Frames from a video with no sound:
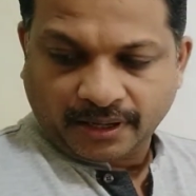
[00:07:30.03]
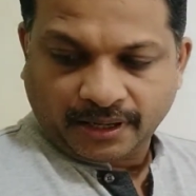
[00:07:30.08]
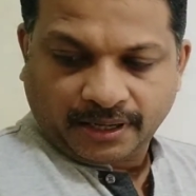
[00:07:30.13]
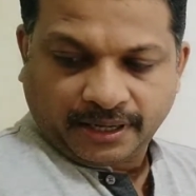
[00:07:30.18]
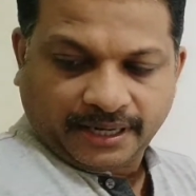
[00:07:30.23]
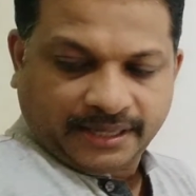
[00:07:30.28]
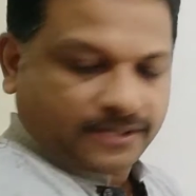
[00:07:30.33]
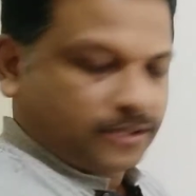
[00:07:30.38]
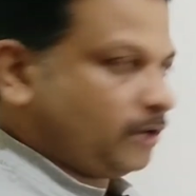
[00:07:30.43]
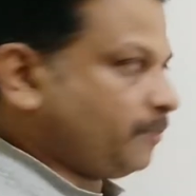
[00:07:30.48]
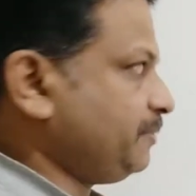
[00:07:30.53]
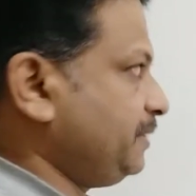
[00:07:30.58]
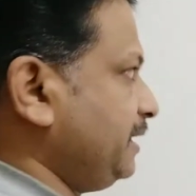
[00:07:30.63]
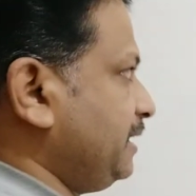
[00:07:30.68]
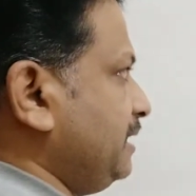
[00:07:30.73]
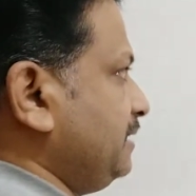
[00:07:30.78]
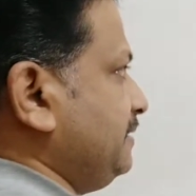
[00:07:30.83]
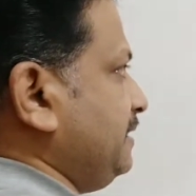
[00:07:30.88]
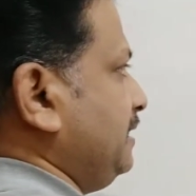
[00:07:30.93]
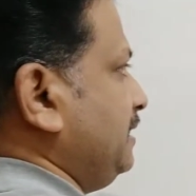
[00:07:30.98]
its
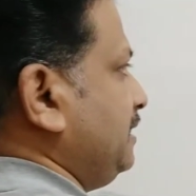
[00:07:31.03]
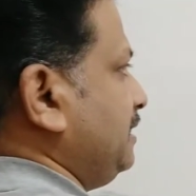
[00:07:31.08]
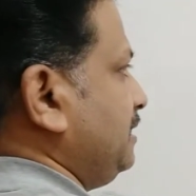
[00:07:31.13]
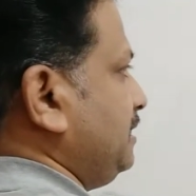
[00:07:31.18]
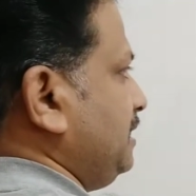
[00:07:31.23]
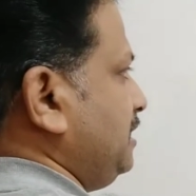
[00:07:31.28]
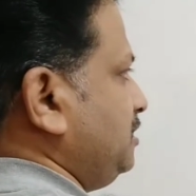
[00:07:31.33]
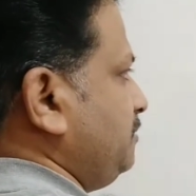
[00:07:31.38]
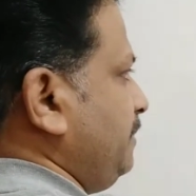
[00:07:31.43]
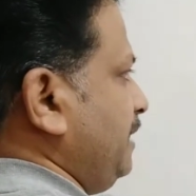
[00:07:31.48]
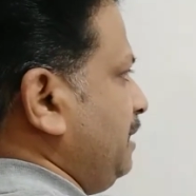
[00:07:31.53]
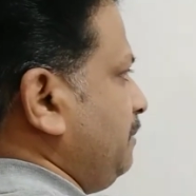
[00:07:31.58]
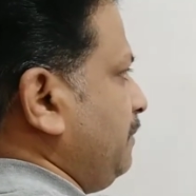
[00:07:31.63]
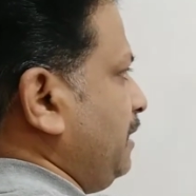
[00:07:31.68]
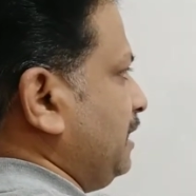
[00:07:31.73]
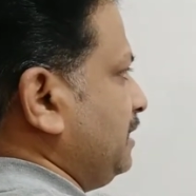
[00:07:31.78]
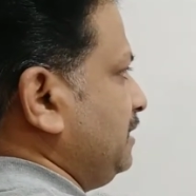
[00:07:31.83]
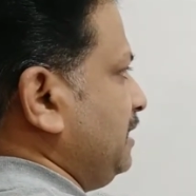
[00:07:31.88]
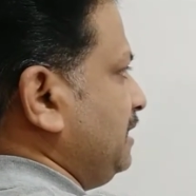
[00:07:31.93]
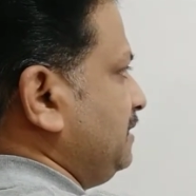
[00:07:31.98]
optical center is being
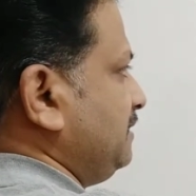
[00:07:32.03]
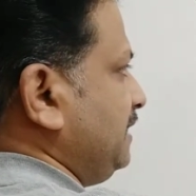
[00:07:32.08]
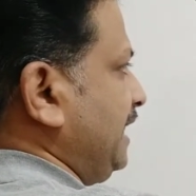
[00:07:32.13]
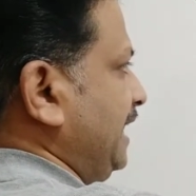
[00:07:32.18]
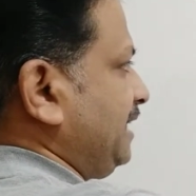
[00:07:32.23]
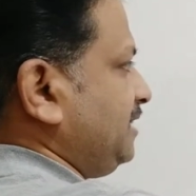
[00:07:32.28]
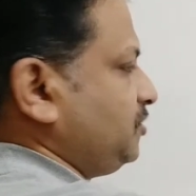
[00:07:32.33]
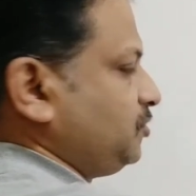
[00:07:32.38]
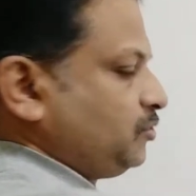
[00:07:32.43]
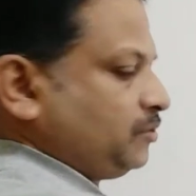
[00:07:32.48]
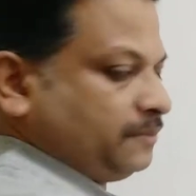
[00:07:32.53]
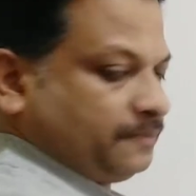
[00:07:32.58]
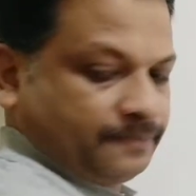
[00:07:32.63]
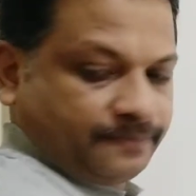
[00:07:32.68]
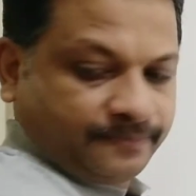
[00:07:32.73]
marked as X,